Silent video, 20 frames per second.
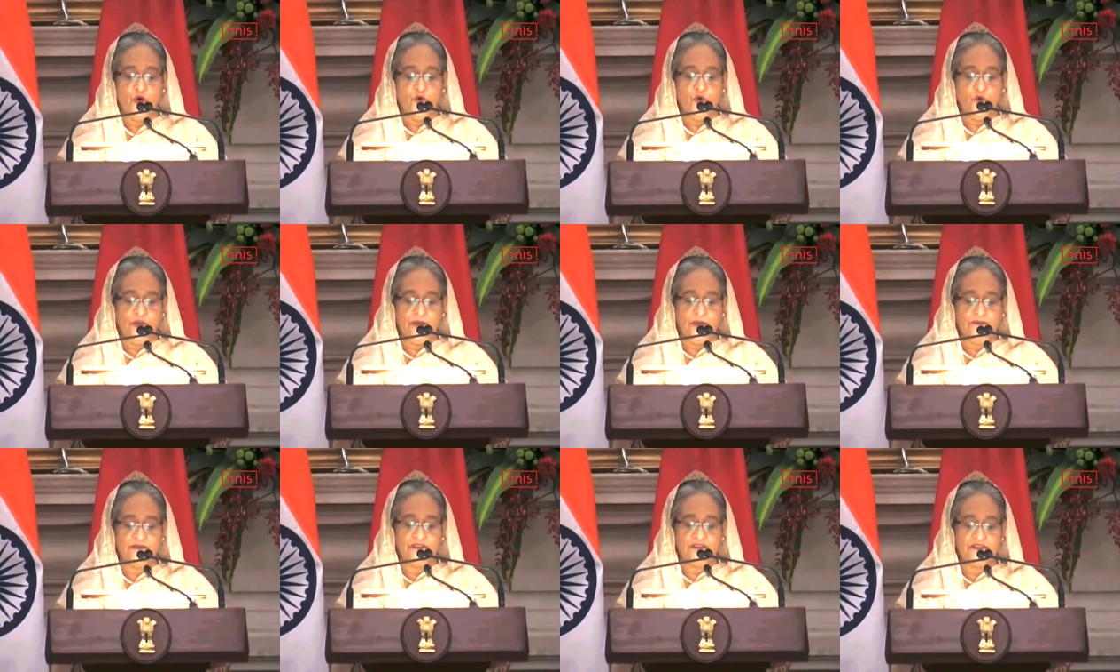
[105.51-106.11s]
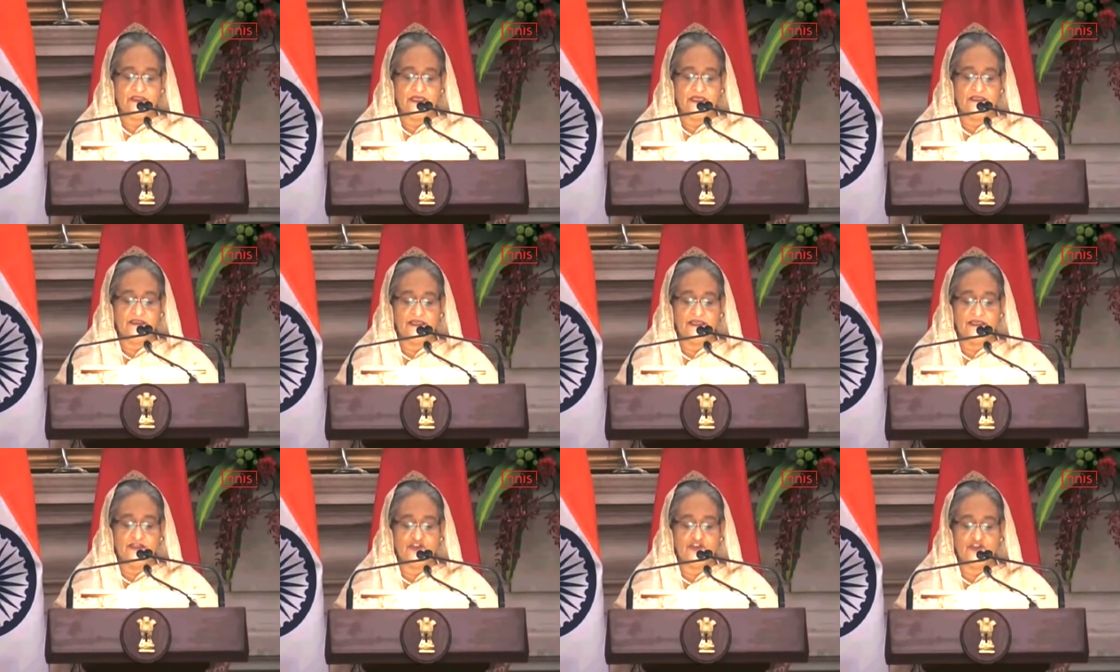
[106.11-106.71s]
We have discussed
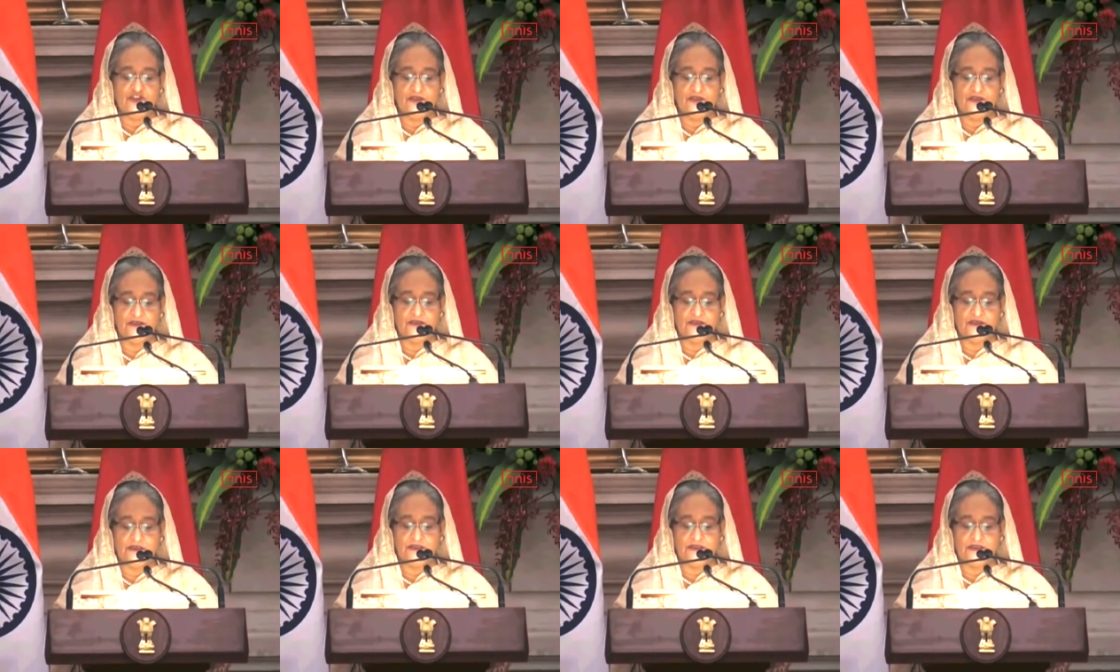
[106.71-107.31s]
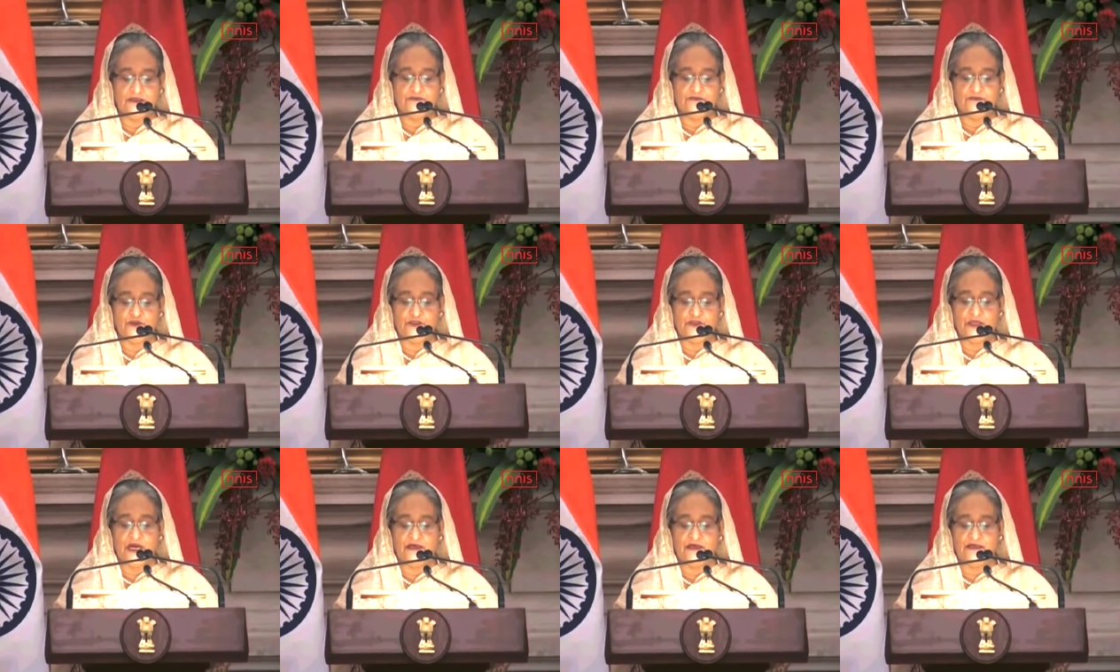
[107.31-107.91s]
initiatives
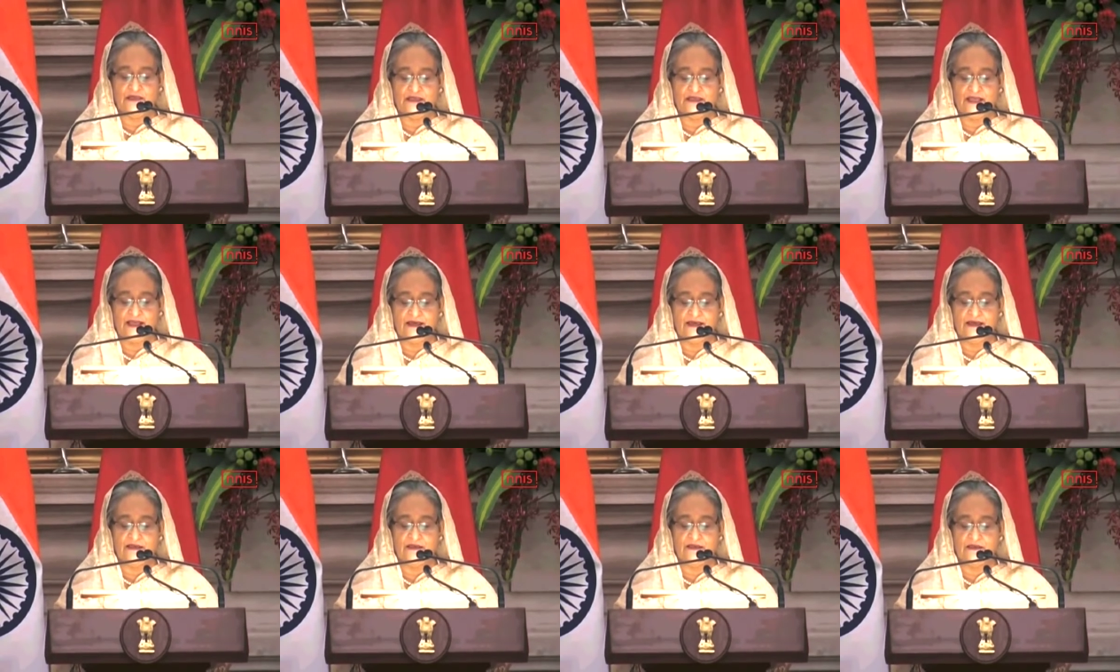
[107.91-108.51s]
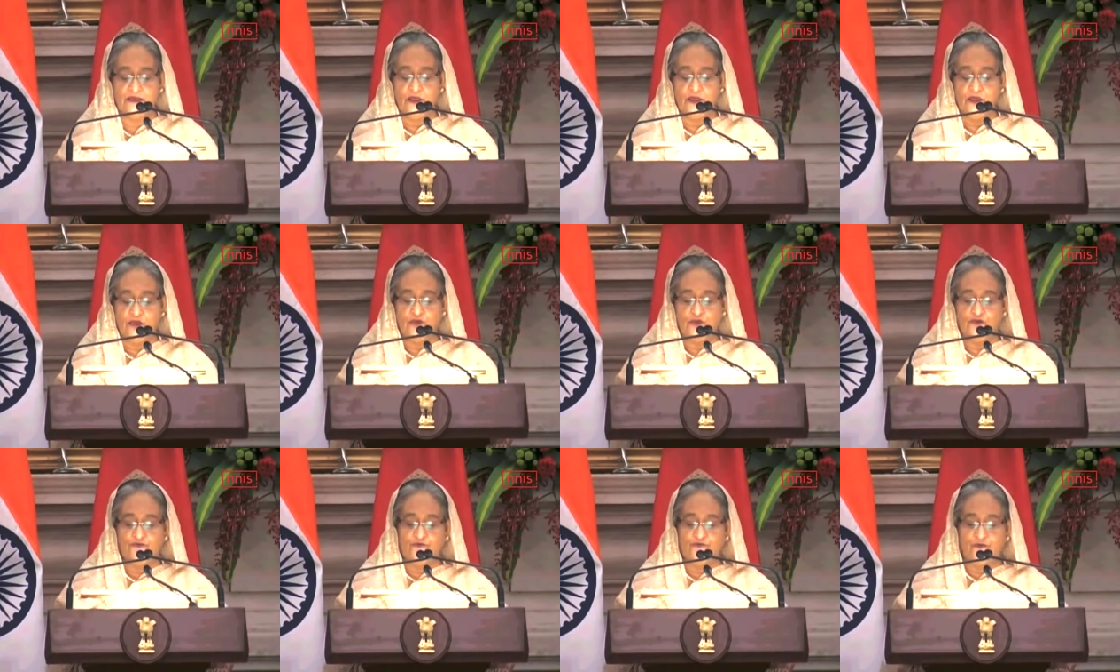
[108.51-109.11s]
undertaken
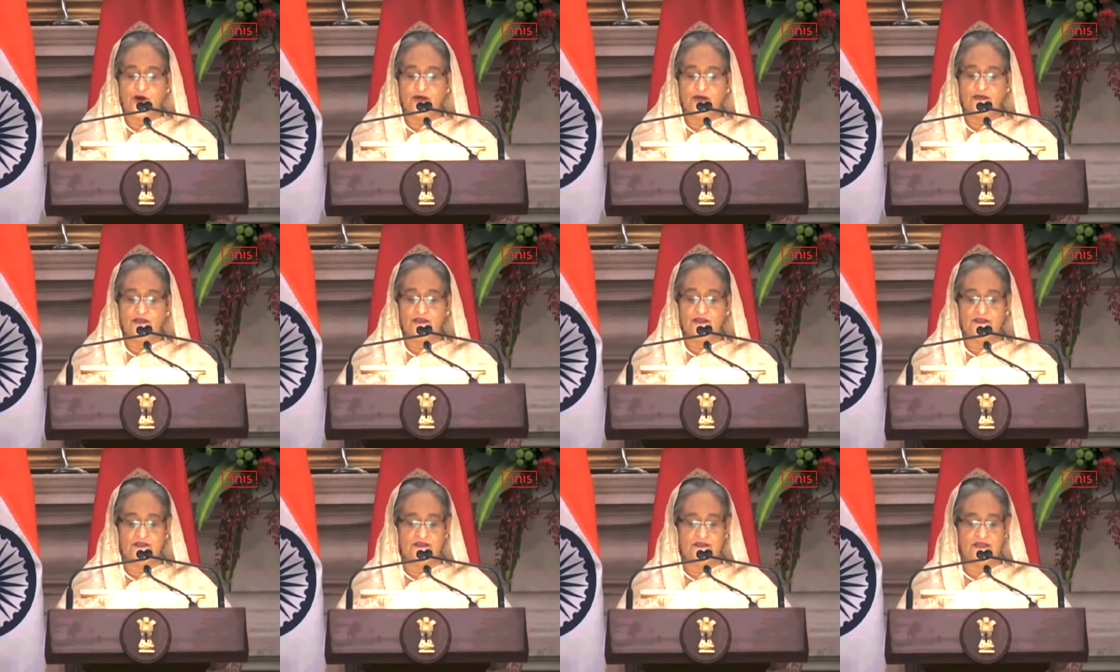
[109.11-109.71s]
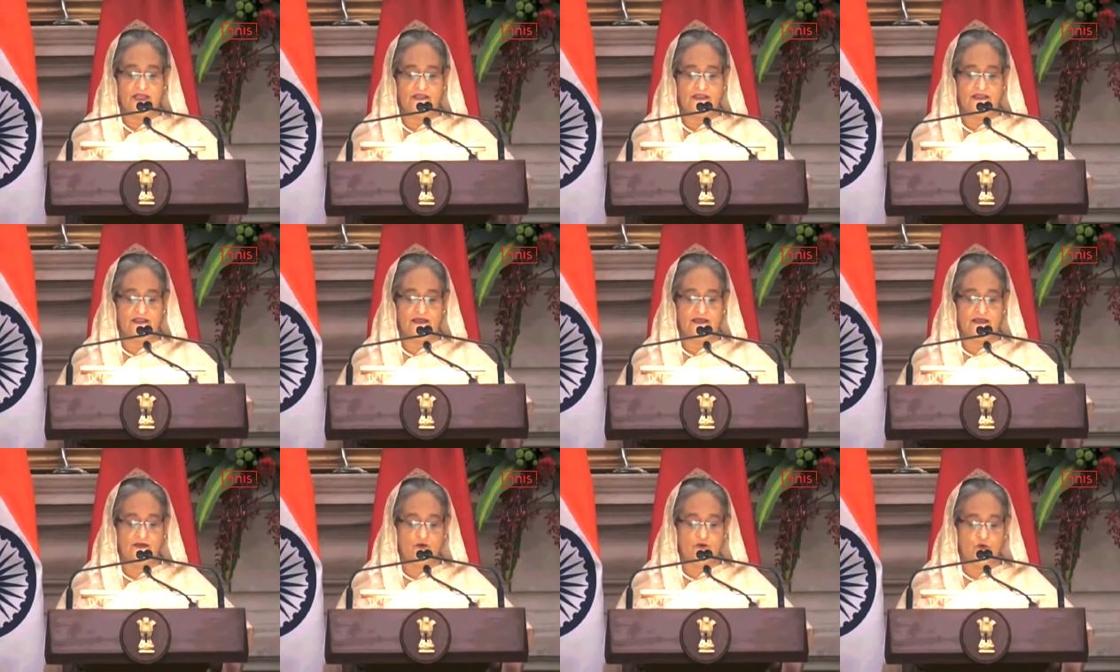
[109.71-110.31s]
to further
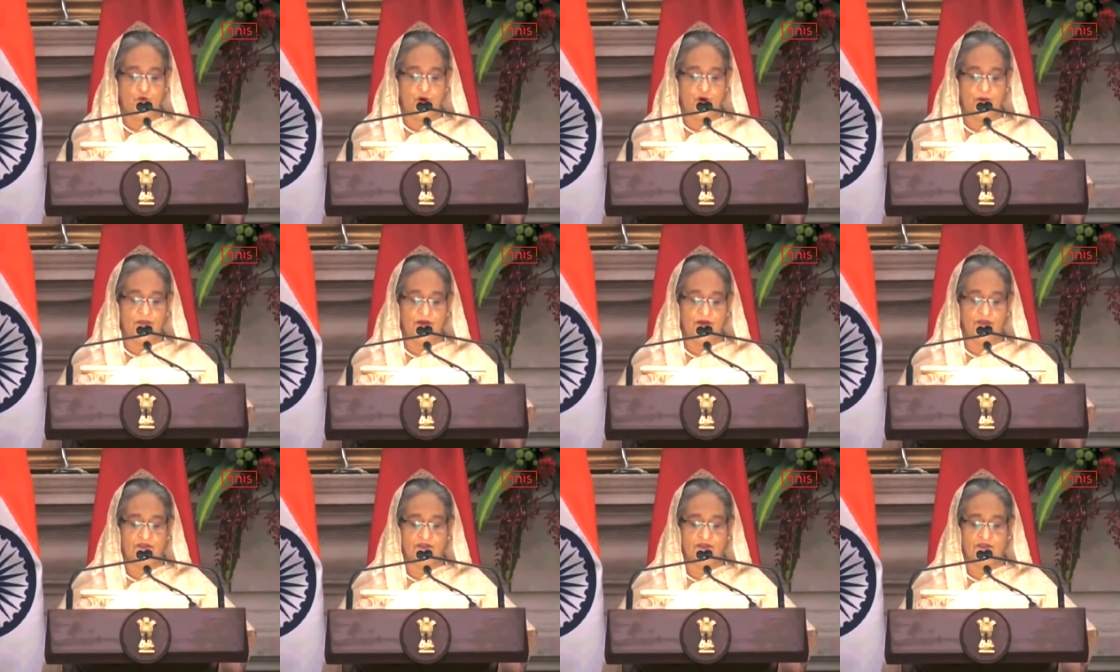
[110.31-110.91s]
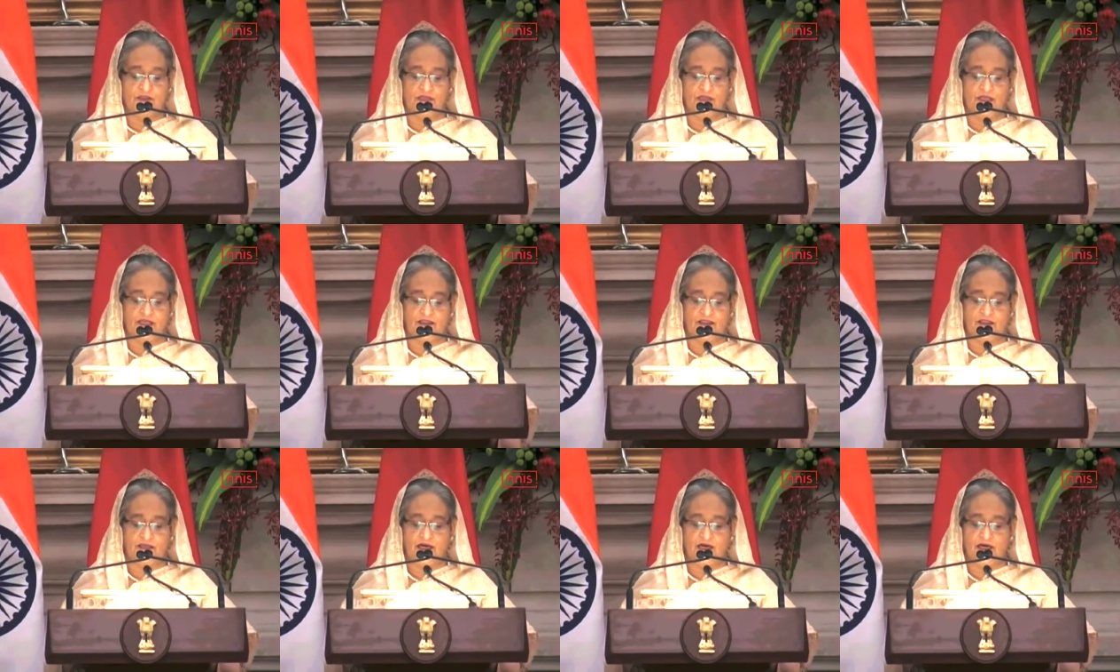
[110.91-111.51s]
strengthen cooperation
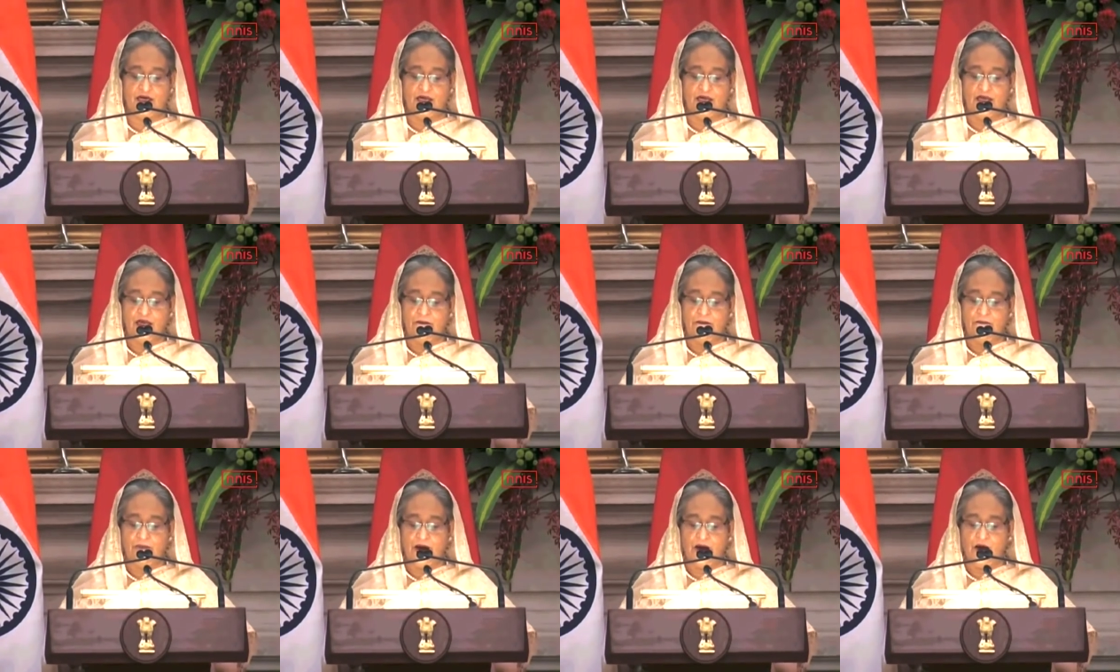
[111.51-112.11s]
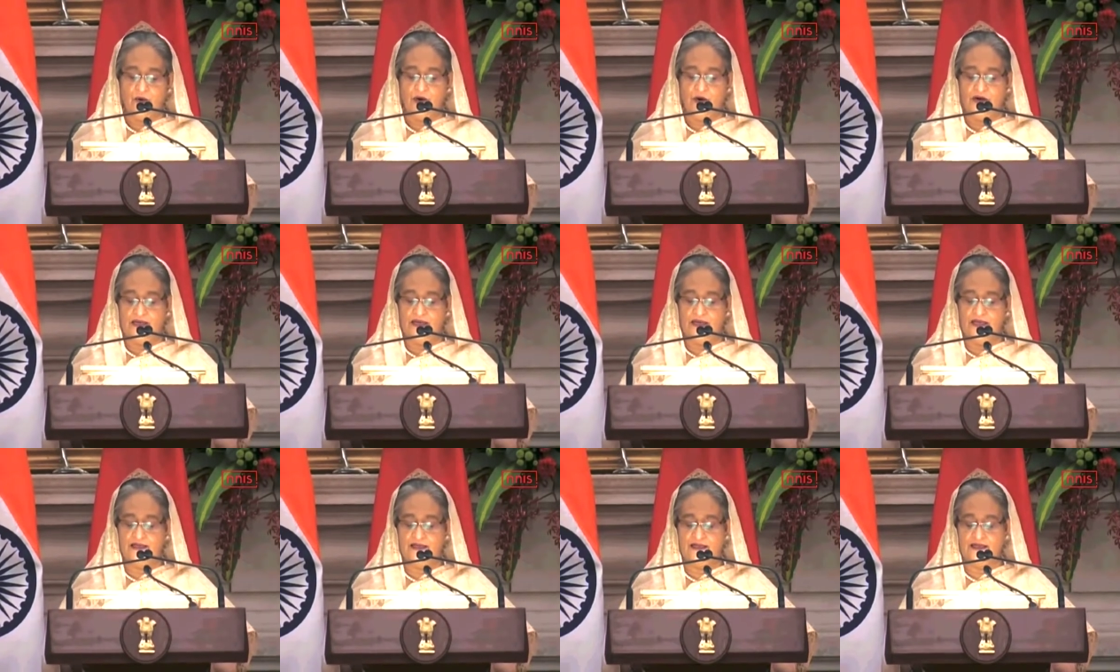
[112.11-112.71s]
in the power
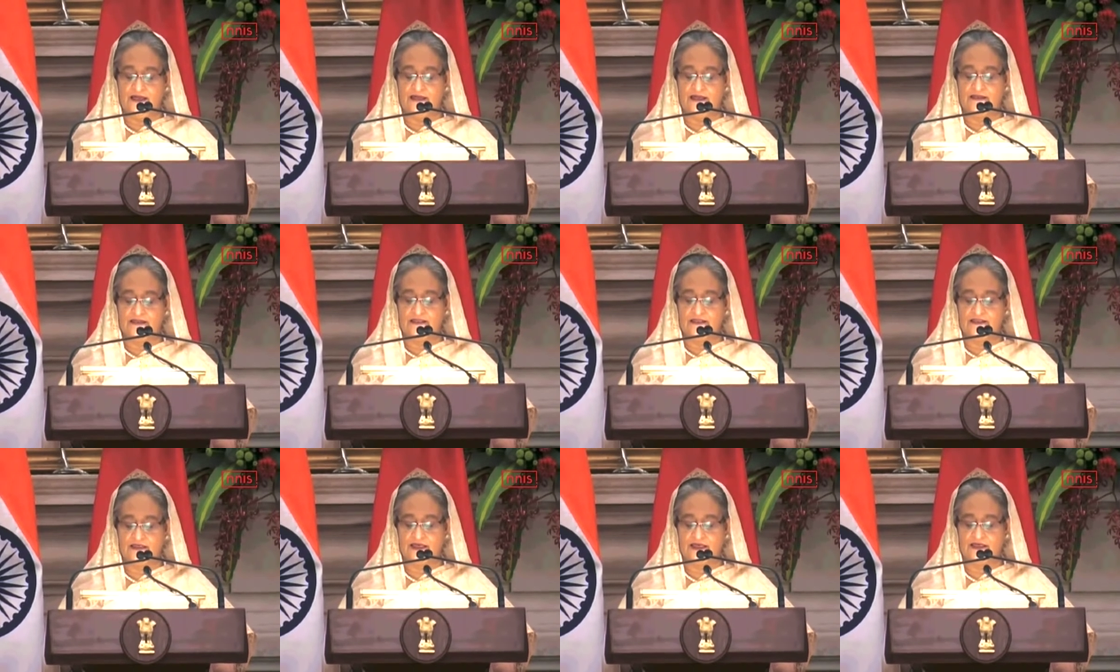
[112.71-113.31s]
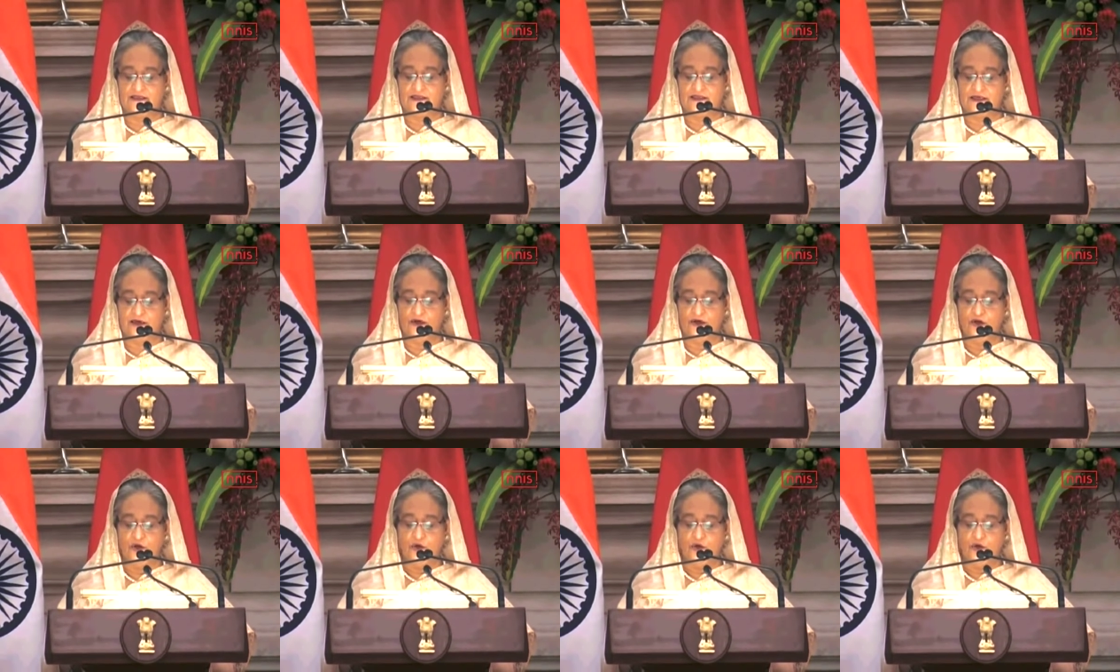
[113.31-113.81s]
and energy sector.